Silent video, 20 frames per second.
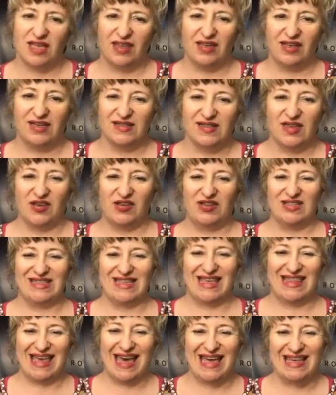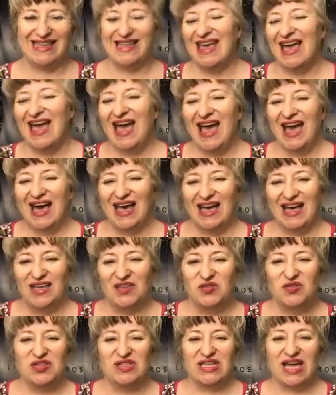I think is how you'd say that,
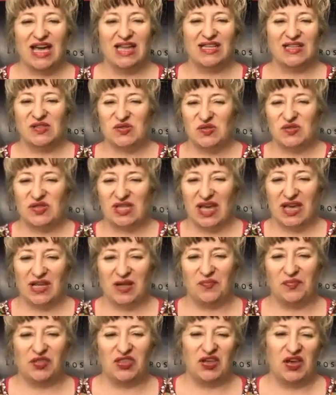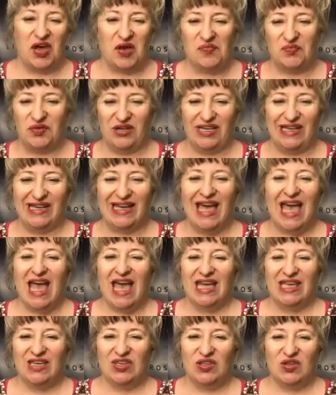new stylists who sign up with the company,
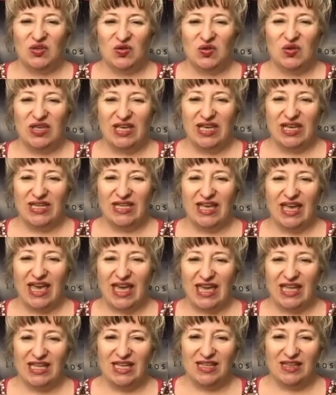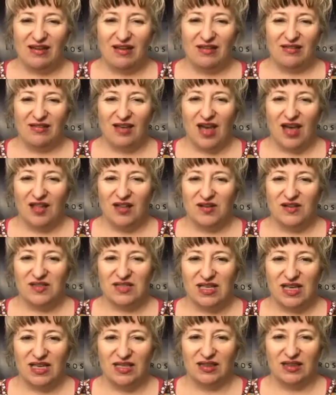you get
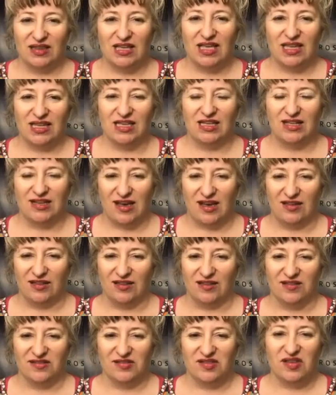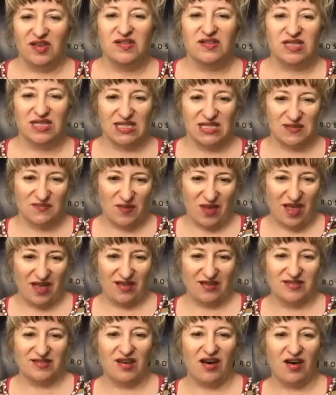$89 in Lilla dollars to
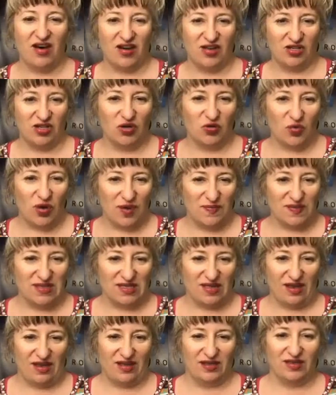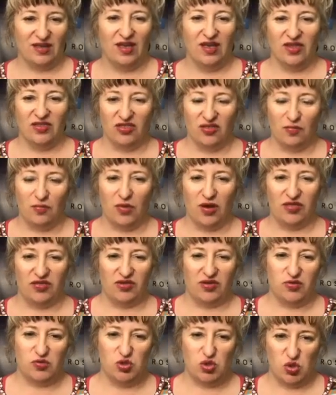spend on your website the
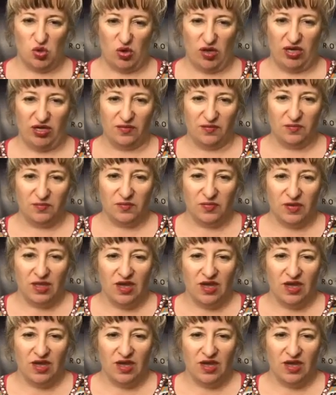month you join.